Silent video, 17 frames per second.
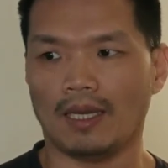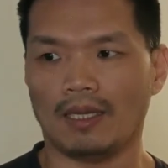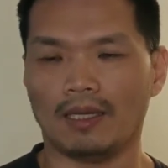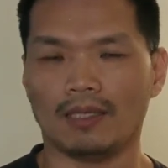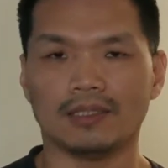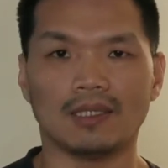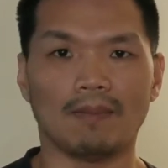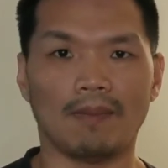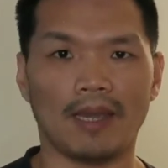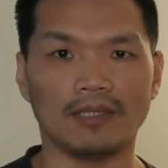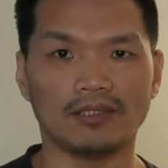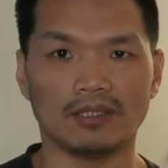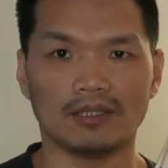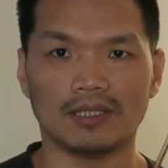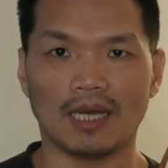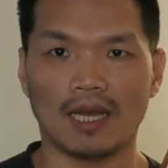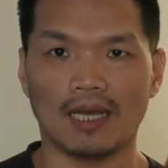And there's some
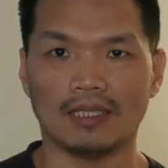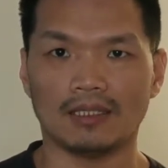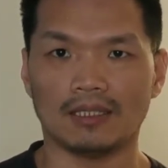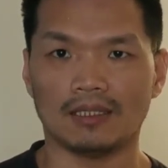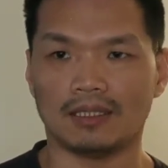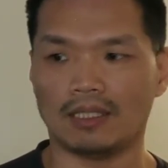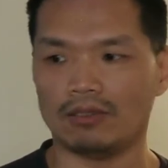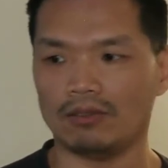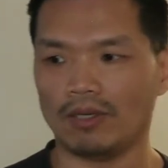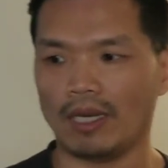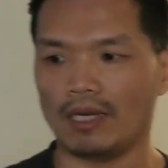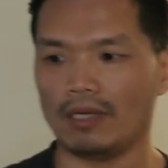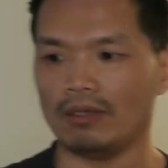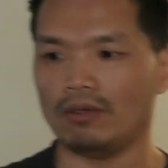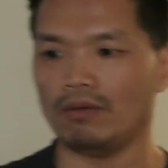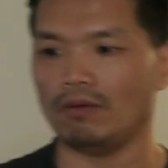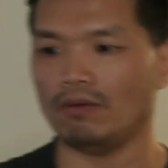exercises that you
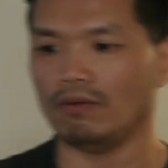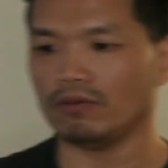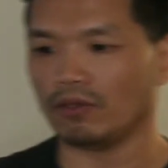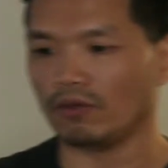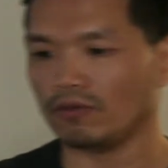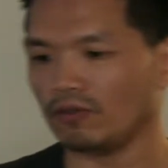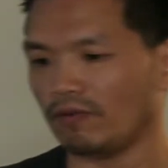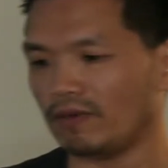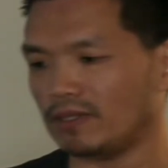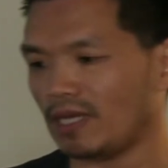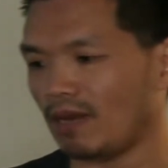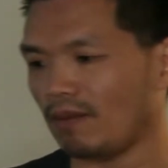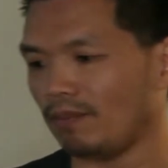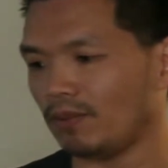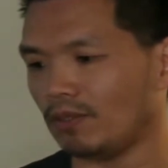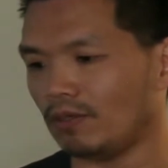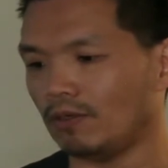can do. So for
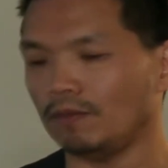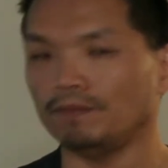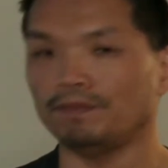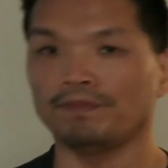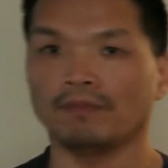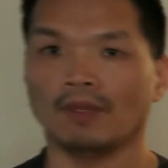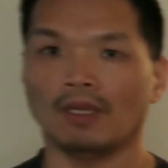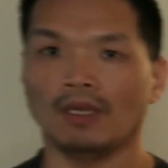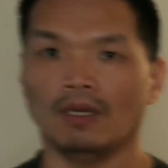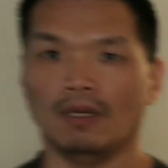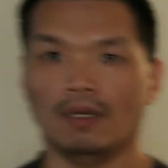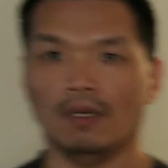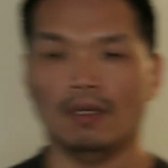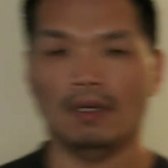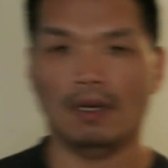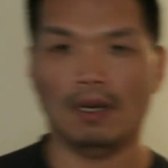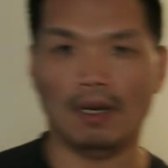example,
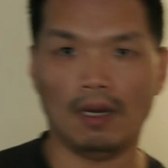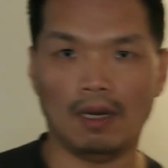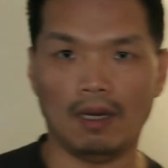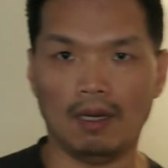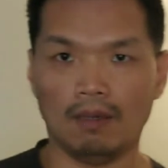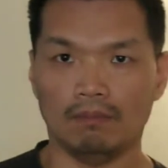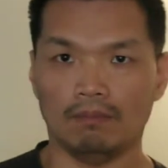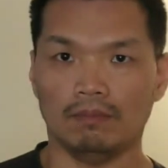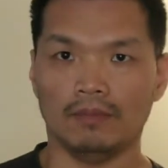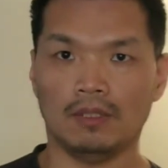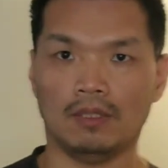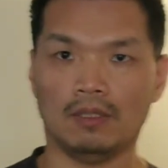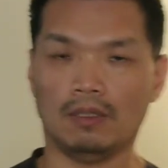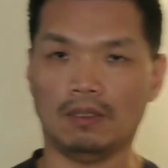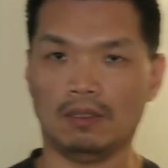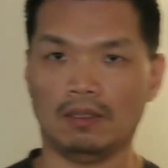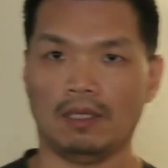
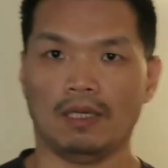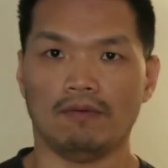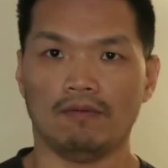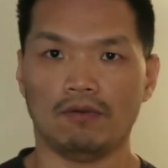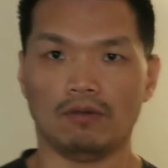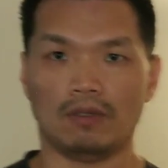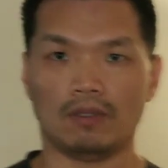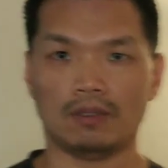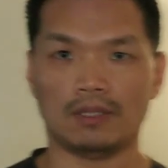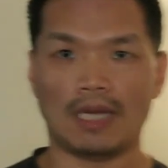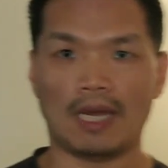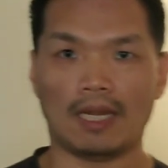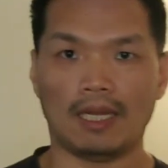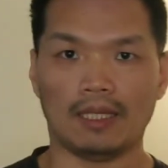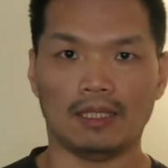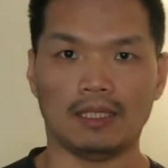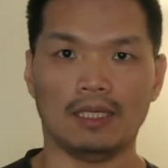like you
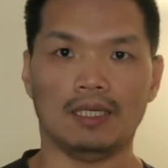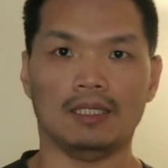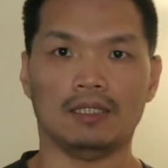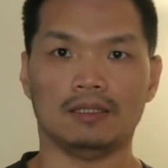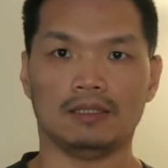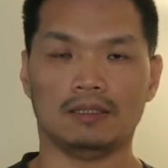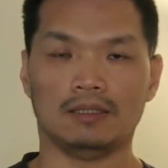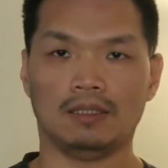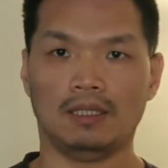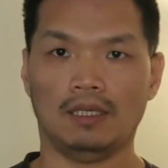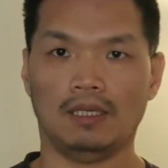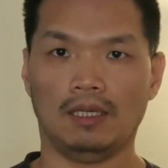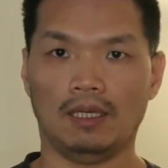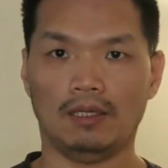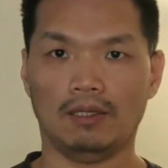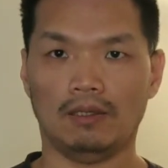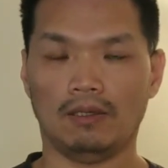stand like this,
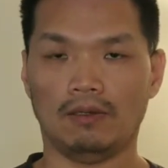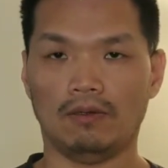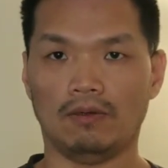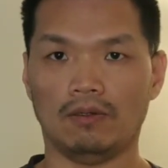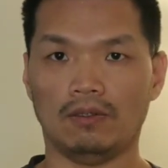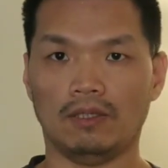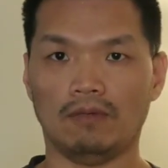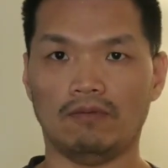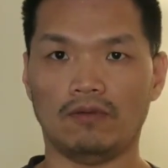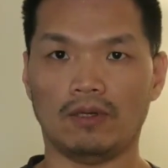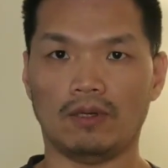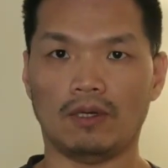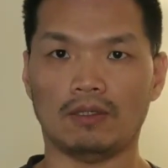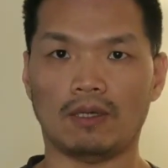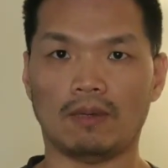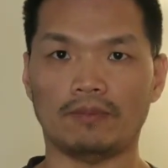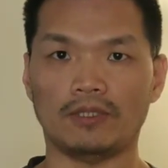and you know, if you
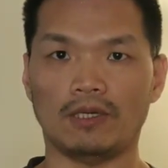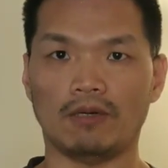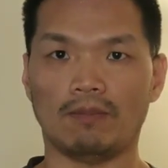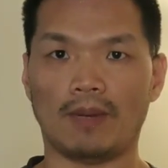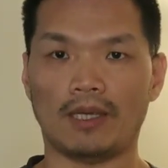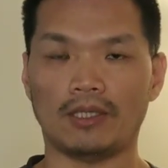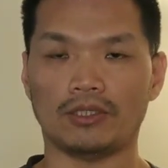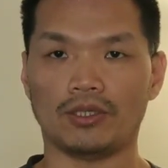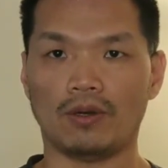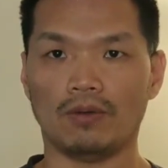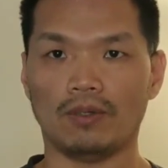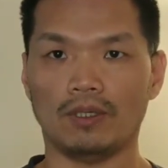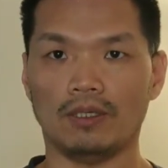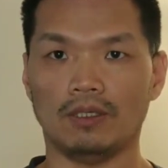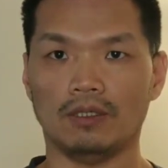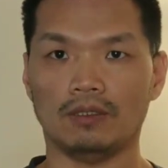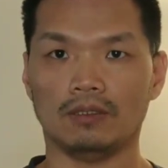observe my
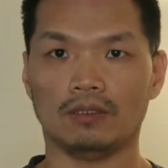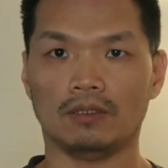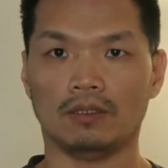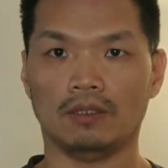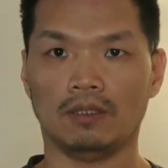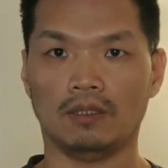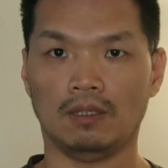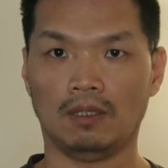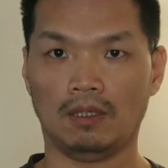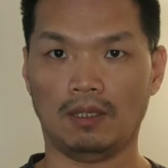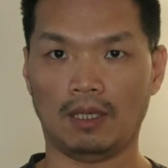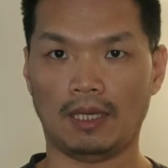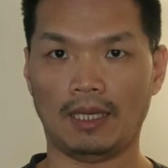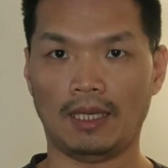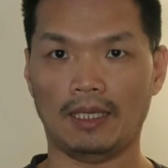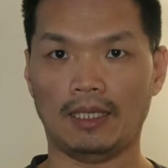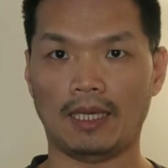shoulders,
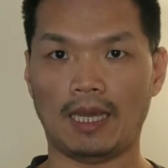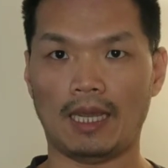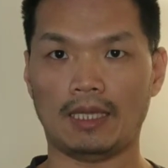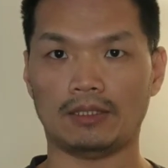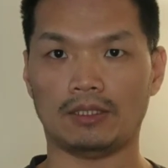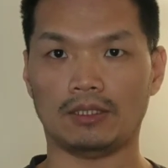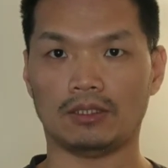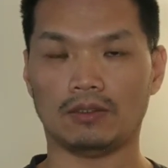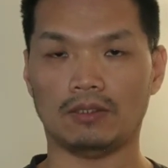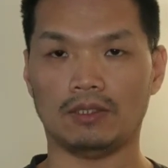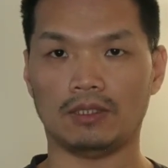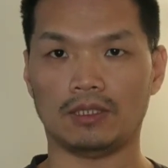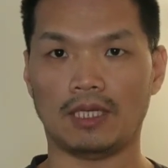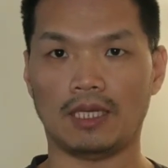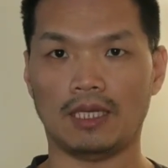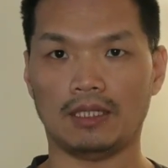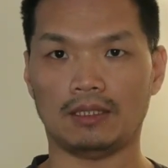I engage it, so you
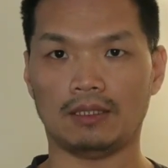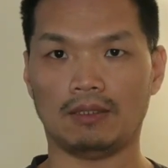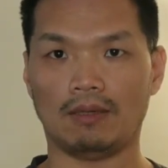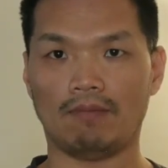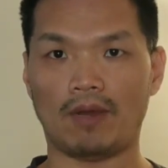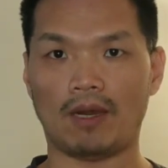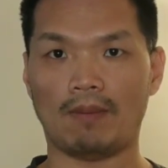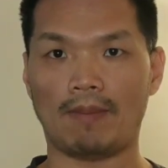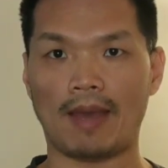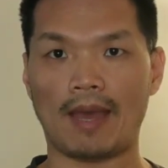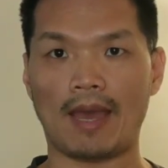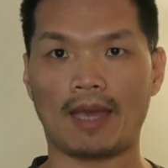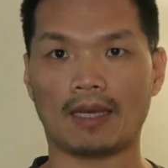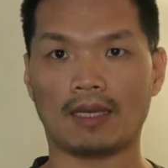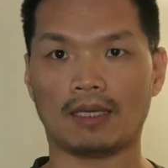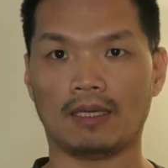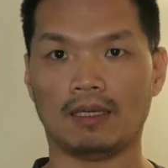see it went
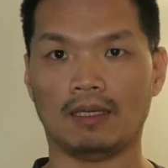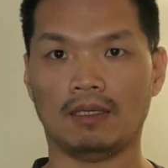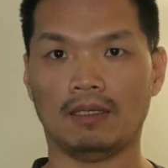back.